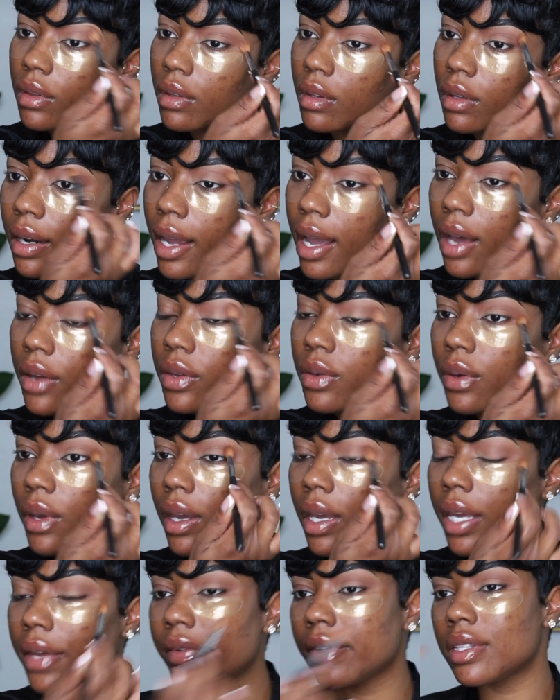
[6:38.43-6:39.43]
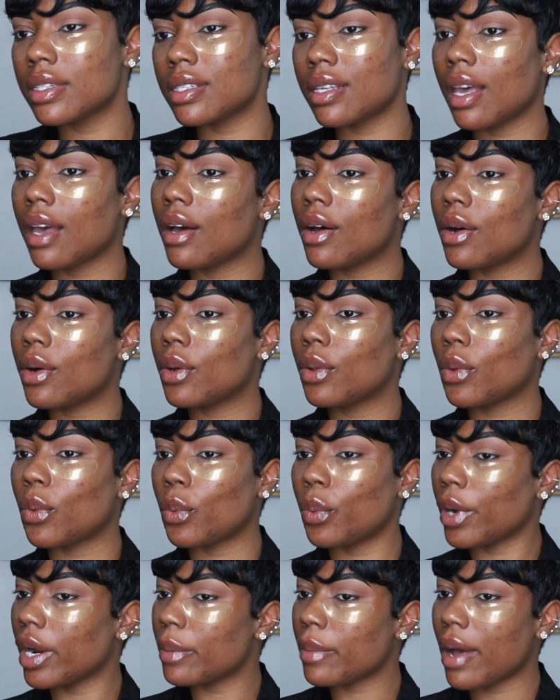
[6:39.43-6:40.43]
Now you can't even tell
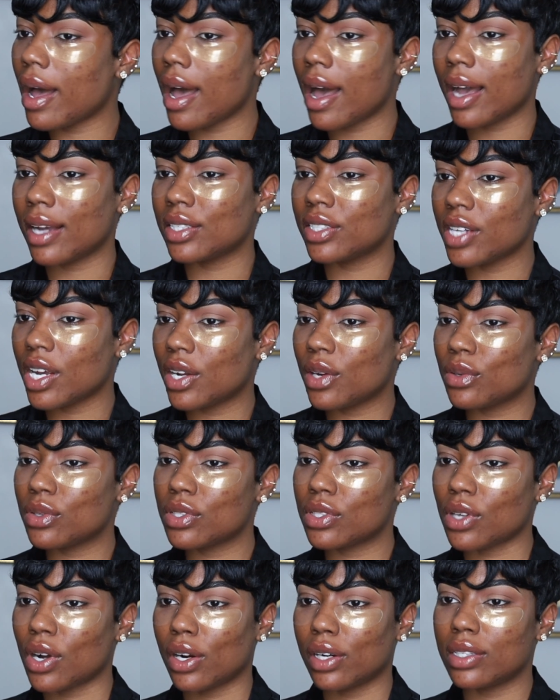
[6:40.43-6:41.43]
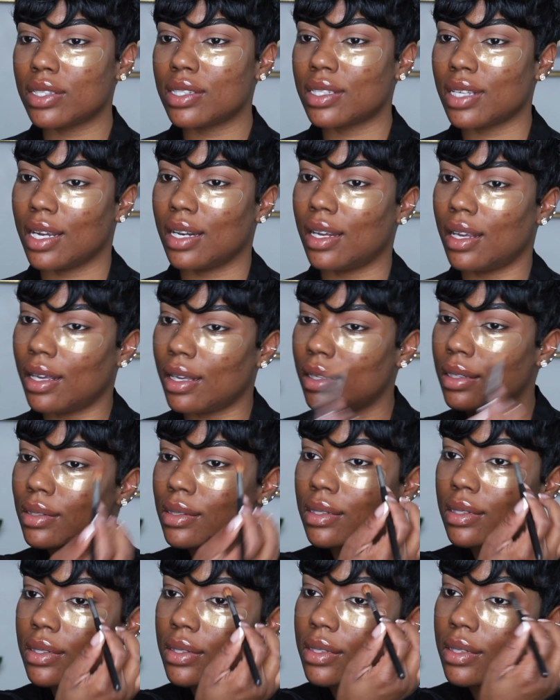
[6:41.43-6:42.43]
where my eyeshadow starts and
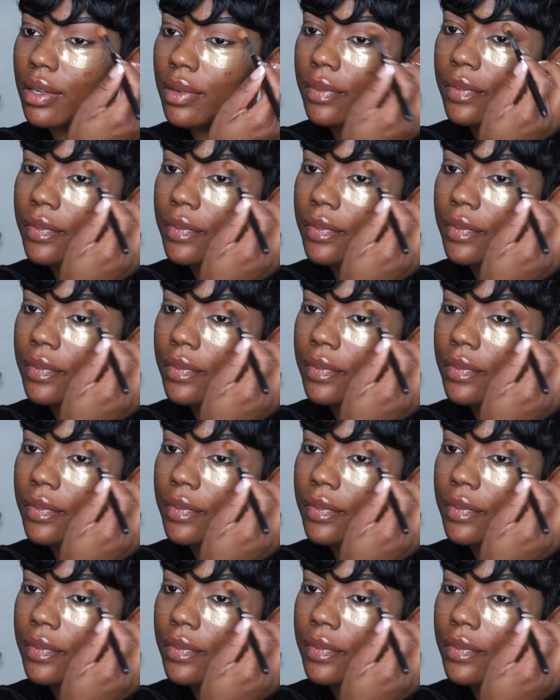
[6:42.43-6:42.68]
ends.